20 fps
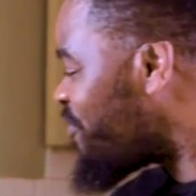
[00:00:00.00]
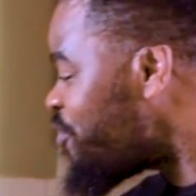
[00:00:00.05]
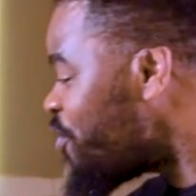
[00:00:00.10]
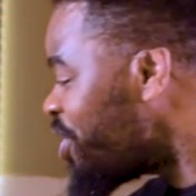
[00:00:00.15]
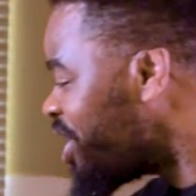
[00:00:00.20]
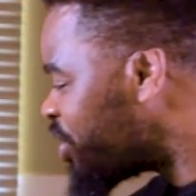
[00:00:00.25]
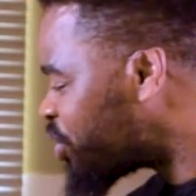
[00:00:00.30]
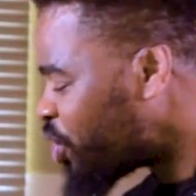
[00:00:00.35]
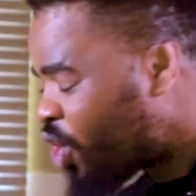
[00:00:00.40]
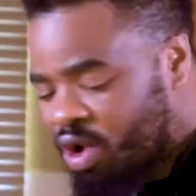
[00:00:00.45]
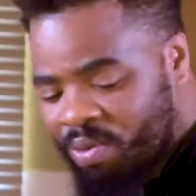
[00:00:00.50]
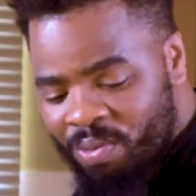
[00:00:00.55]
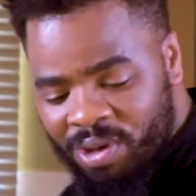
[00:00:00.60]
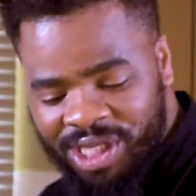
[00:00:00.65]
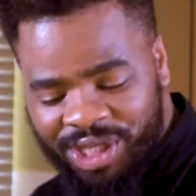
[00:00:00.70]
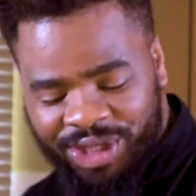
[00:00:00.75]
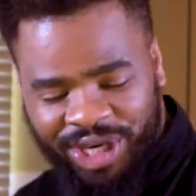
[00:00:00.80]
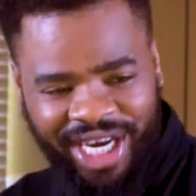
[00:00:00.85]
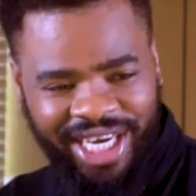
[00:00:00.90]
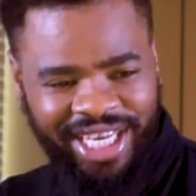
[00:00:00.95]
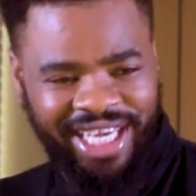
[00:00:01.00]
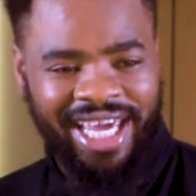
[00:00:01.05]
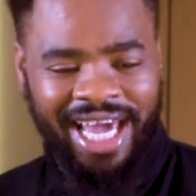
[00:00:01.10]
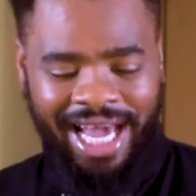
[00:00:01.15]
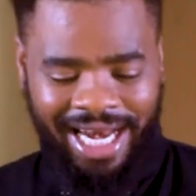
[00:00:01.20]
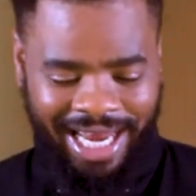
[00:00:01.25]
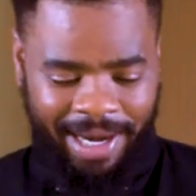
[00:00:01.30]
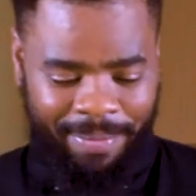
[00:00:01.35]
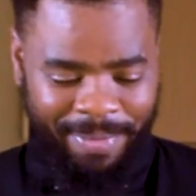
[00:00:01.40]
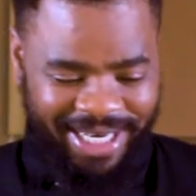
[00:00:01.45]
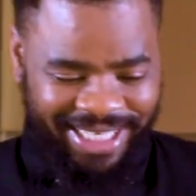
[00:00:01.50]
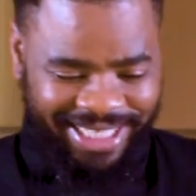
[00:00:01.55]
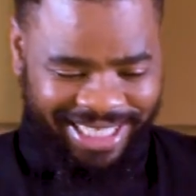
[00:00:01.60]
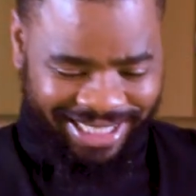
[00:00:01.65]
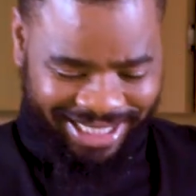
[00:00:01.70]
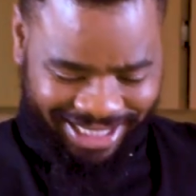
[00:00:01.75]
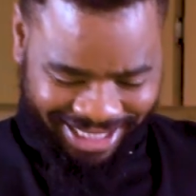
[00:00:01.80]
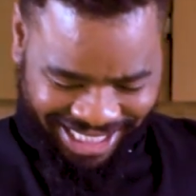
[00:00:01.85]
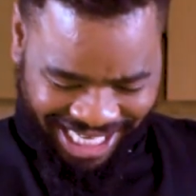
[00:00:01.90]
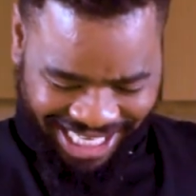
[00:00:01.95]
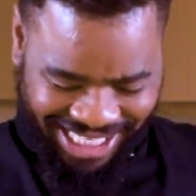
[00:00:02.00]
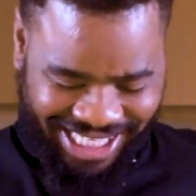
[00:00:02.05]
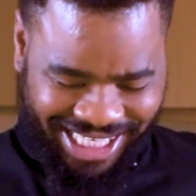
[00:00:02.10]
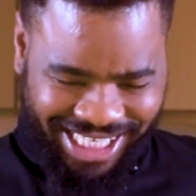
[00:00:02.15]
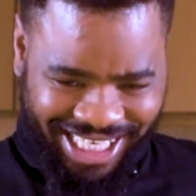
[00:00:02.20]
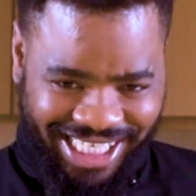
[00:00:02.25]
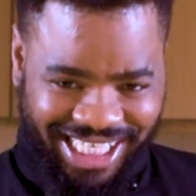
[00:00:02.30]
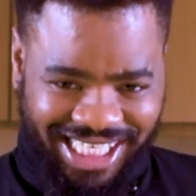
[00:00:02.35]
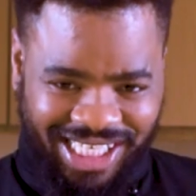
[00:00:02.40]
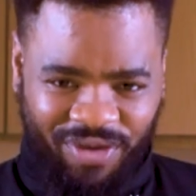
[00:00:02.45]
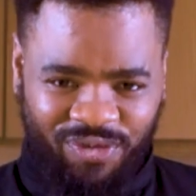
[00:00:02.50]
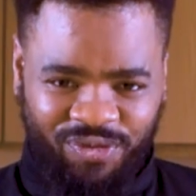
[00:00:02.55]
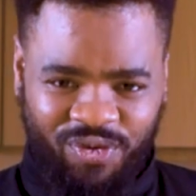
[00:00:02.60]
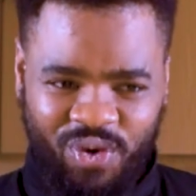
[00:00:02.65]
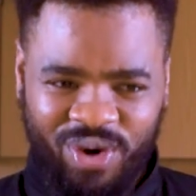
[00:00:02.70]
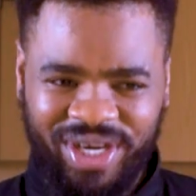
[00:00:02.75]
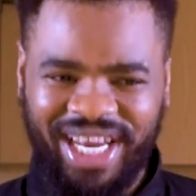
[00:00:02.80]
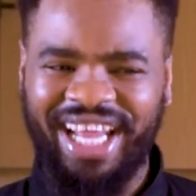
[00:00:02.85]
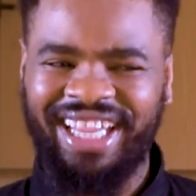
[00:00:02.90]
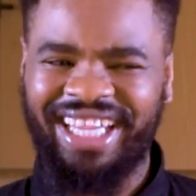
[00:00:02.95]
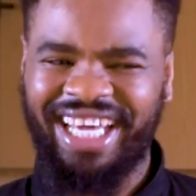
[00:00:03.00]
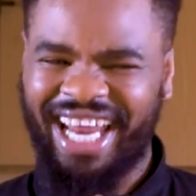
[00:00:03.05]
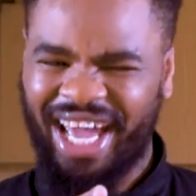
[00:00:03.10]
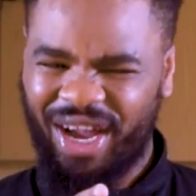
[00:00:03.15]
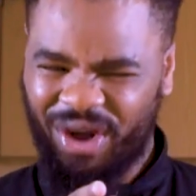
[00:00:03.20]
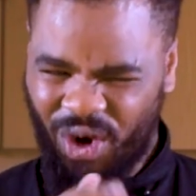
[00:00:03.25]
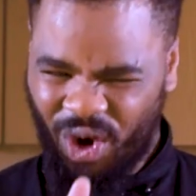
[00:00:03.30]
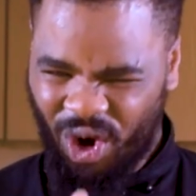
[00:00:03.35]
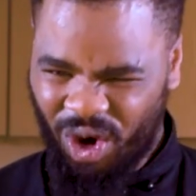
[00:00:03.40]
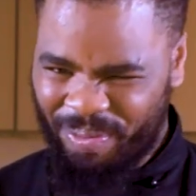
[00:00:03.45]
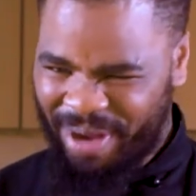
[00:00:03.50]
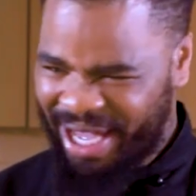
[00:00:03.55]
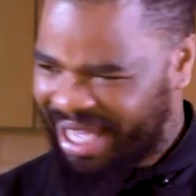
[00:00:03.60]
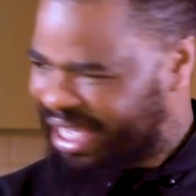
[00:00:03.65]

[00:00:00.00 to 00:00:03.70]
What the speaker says: food is almost ready. Let me just dish the food and then I call my